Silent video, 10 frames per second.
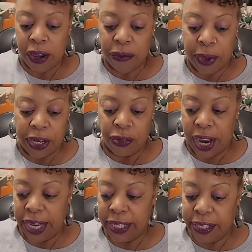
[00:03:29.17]
of my
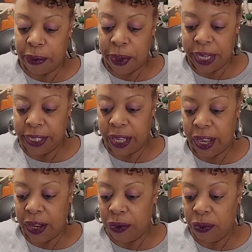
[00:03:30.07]
drinks to mix
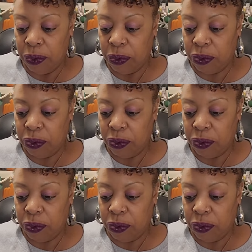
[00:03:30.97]
in